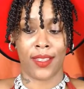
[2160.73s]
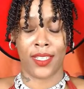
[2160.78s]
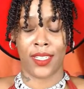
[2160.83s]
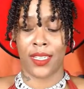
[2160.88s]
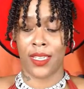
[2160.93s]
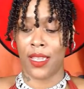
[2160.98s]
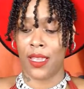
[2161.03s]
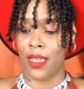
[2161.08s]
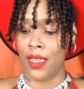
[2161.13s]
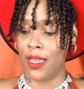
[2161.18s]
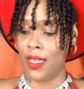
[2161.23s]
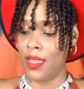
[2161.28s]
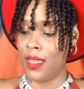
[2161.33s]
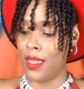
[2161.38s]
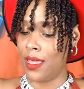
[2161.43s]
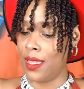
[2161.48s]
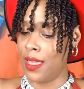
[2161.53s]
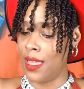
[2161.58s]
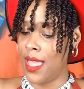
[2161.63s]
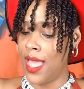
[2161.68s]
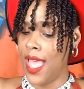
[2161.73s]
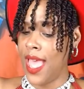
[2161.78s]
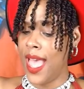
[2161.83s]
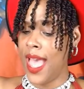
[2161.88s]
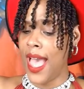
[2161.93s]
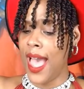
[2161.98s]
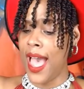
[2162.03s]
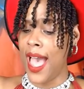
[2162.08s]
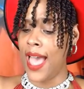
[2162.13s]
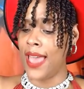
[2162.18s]
Child,
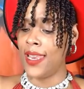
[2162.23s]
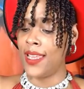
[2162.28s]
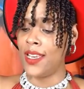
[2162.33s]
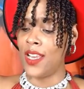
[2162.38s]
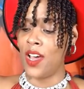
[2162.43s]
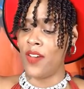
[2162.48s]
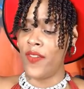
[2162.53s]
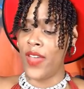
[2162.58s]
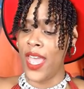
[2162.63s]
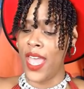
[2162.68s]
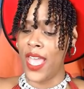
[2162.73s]
I looked over